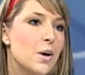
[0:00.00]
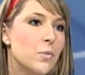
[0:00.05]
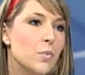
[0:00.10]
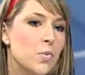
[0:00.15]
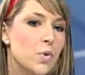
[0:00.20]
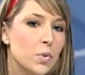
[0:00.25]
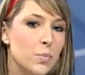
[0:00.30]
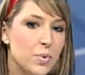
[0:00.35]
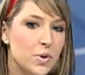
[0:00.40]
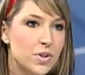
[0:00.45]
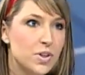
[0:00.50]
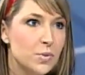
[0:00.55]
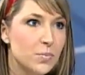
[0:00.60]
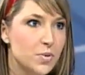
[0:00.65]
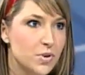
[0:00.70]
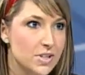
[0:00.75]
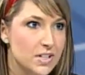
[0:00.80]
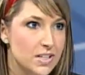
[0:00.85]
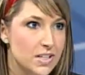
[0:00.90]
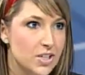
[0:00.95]
will put the
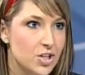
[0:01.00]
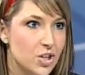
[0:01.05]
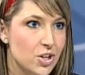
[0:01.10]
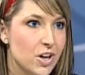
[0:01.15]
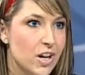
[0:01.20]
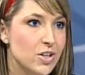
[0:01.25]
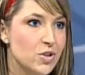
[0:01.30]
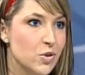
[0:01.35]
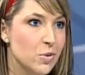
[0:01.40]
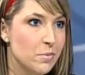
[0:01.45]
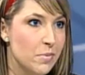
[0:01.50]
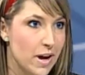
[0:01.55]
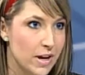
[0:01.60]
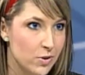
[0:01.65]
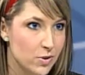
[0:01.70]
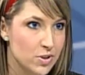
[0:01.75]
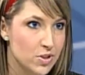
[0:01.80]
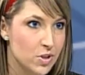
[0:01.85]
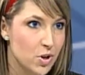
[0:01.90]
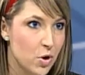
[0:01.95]
procedure under a
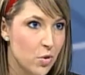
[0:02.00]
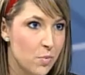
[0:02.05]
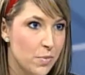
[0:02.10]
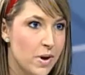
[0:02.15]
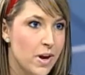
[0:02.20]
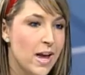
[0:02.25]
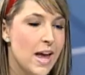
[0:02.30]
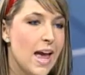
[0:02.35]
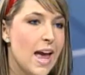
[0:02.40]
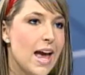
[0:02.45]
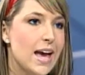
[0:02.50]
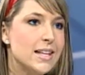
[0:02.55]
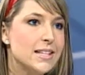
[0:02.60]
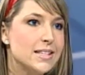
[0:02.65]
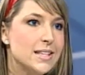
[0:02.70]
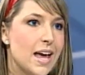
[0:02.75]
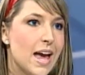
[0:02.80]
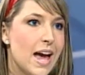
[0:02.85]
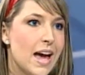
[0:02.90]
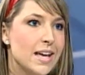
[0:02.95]
microscope
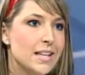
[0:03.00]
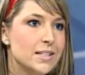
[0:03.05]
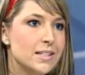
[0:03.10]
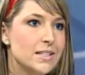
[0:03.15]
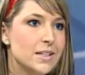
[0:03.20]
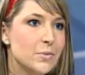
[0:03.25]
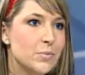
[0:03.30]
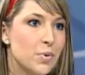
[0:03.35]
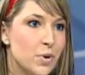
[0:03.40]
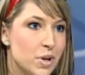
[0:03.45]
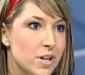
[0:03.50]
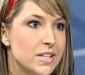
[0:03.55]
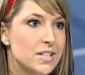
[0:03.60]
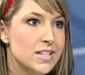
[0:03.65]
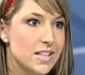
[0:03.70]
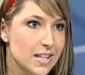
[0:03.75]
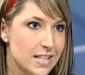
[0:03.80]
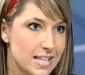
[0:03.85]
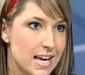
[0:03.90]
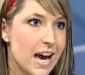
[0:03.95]
and put it
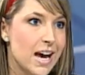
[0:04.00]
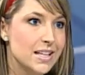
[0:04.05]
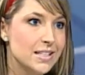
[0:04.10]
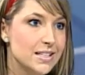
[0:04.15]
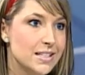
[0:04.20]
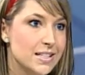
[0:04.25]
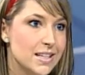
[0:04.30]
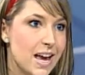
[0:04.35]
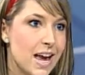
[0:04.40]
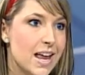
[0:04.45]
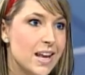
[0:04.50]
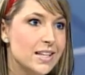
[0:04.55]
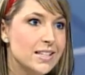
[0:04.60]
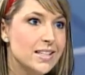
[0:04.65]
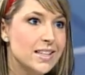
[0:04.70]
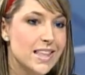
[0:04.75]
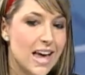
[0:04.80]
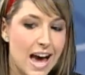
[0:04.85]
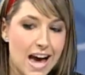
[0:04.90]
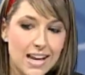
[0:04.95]
to the test. And
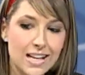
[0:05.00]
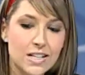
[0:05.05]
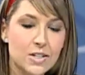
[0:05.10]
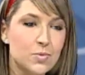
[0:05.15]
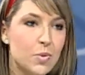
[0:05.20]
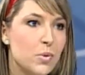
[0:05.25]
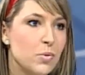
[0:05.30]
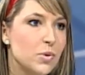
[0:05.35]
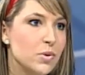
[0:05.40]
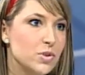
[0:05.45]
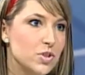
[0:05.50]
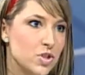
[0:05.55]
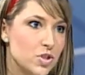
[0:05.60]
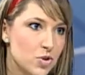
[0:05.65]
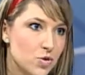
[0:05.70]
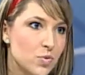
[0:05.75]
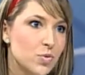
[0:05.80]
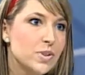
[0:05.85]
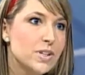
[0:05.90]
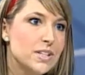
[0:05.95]
that is what will
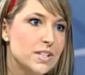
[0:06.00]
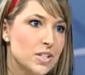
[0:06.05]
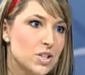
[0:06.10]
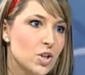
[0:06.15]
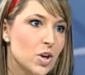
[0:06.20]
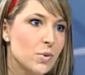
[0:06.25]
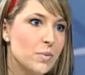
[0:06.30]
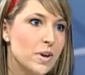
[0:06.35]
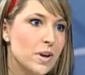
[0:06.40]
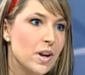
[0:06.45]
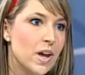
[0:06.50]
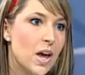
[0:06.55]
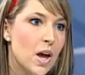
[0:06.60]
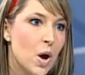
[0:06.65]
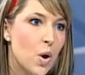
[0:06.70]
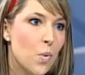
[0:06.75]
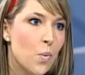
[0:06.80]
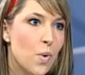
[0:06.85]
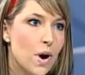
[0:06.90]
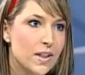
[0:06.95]
truly determine
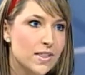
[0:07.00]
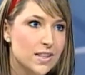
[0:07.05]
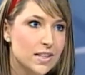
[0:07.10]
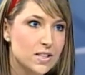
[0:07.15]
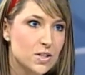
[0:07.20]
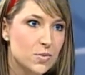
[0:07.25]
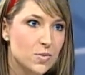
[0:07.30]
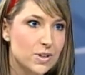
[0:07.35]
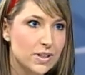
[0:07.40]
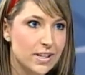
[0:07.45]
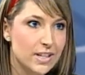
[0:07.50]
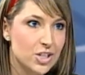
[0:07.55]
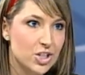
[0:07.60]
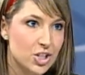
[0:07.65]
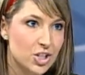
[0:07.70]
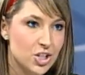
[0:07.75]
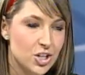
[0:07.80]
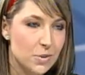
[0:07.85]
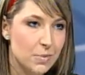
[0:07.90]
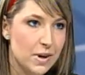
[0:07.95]
what this
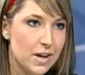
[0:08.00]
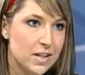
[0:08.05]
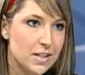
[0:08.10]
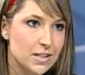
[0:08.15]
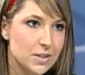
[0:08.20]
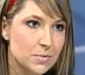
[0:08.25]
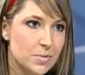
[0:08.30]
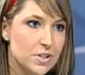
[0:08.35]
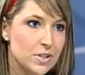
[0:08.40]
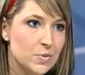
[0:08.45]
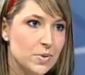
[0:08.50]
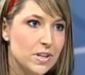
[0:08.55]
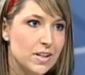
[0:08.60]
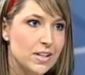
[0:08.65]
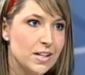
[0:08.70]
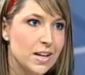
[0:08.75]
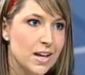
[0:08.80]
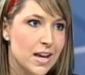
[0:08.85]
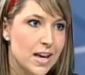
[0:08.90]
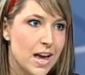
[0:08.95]
relationship is
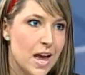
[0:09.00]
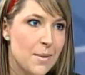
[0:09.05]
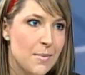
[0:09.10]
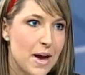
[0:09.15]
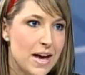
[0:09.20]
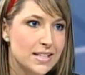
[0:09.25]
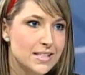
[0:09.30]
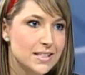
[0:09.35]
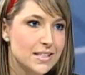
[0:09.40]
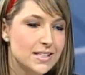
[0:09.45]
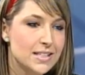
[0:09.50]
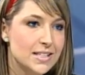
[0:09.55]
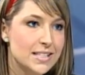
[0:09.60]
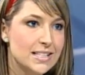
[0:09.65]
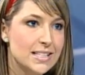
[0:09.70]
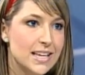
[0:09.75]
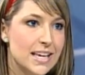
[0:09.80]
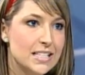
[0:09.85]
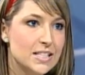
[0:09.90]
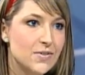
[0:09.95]
between MS and
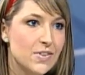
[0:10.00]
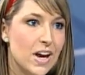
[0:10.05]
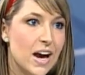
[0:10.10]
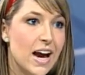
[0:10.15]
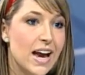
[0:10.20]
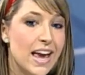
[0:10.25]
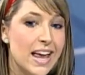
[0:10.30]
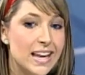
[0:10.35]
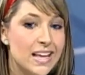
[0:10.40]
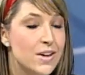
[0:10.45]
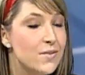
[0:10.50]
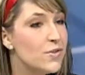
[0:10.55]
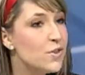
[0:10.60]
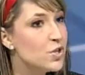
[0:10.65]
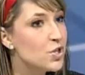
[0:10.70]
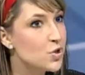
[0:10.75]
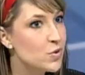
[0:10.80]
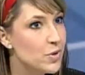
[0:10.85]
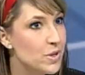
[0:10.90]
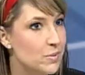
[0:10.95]
CCSVI, and if the
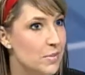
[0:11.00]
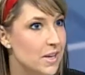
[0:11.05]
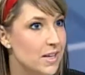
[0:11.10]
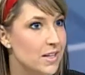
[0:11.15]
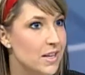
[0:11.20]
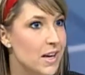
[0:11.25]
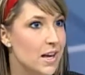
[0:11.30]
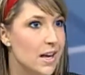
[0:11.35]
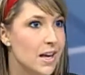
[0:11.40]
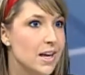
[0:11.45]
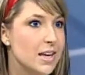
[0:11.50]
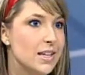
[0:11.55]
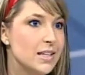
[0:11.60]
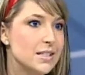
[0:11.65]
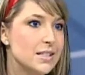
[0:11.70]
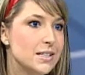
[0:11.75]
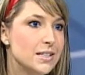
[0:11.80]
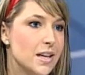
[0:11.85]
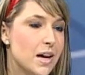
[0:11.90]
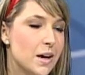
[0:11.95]
treatment
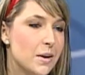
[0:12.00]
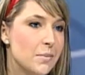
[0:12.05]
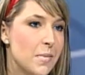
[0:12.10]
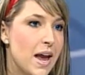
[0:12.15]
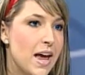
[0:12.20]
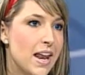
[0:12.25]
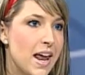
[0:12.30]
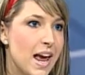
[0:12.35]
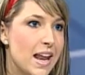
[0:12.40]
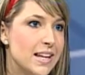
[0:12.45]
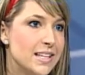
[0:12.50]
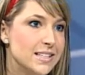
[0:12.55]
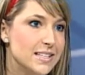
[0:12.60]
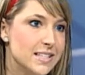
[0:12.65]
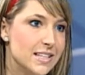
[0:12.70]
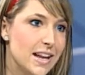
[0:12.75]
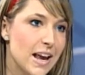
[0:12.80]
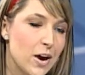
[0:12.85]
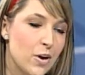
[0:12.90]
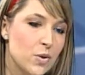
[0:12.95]
is, and its
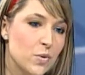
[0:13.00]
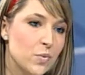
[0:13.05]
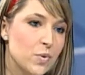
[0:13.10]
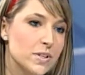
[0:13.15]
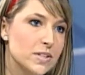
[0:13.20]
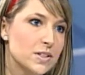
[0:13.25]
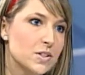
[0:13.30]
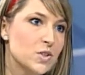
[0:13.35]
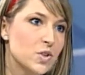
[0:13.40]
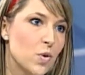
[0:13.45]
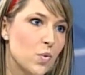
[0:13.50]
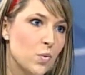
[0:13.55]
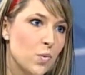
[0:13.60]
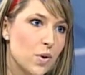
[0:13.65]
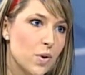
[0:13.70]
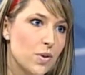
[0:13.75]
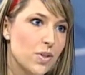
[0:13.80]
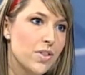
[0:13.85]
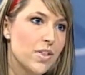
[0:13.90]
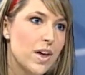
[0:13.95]
inherent risks are
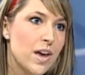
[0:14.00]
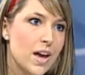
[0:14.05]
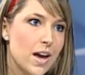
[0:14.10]
worth